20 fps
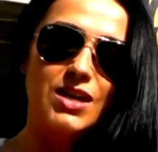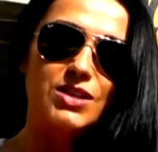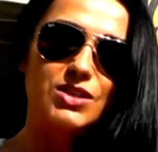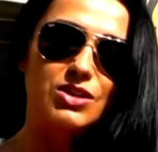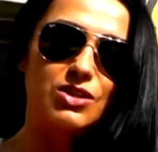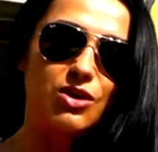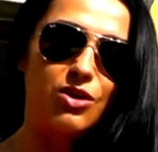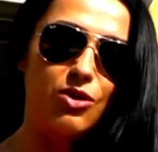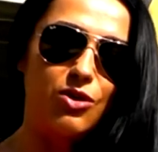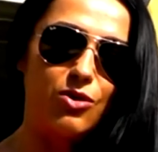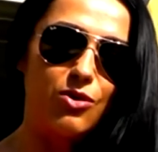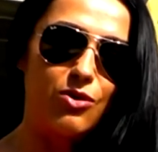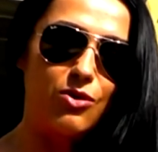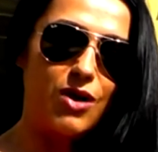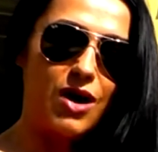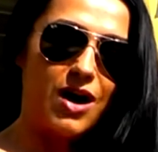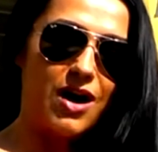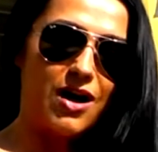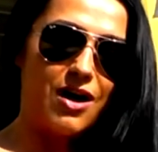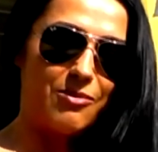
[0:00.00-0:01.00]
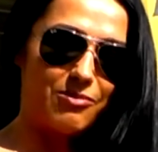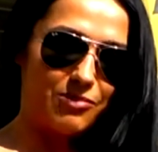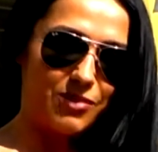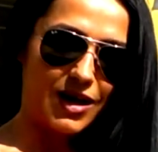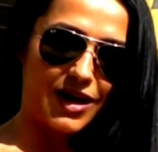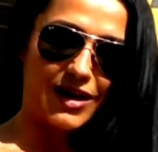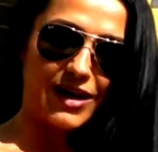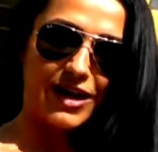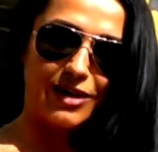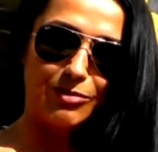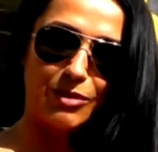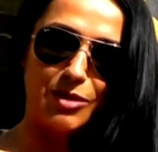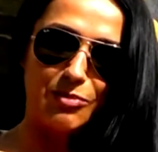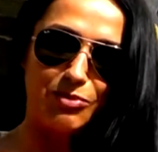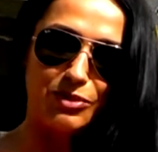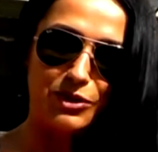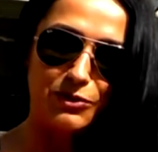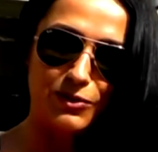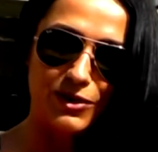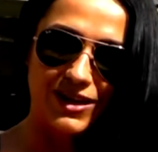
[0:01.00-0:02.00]
So um, I got my
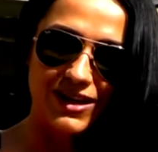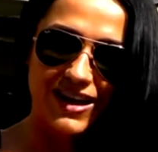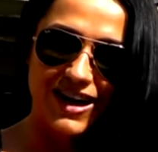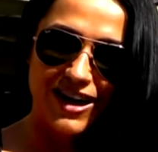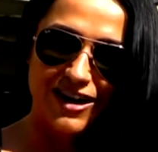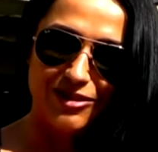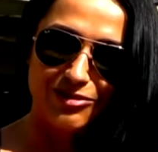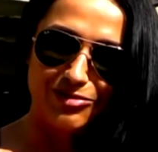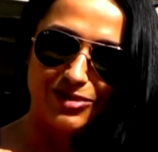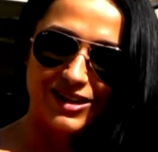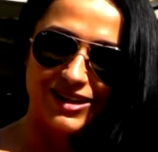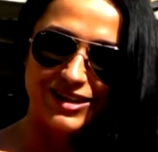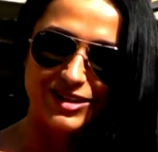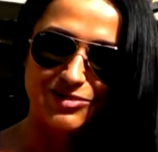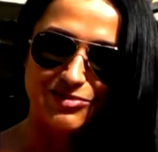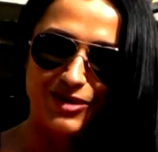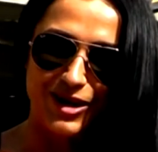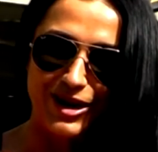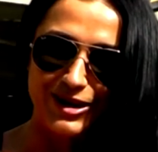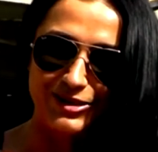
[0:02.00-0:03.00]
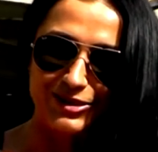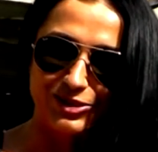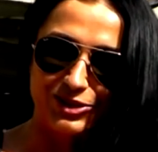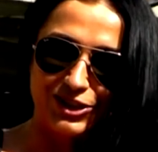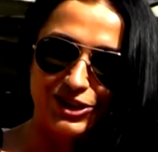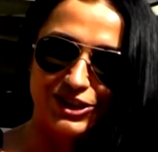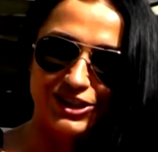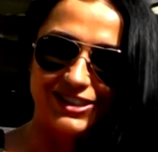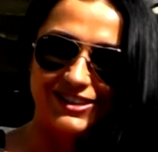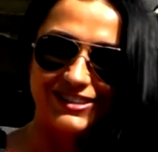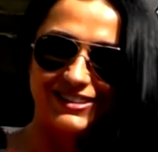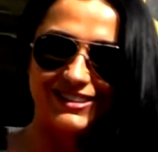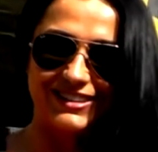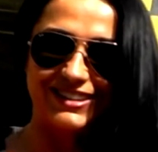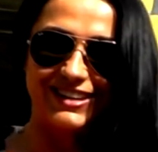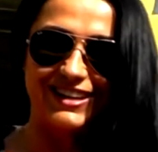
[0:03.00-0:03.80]
pre-workout by Gaspari Nutrition,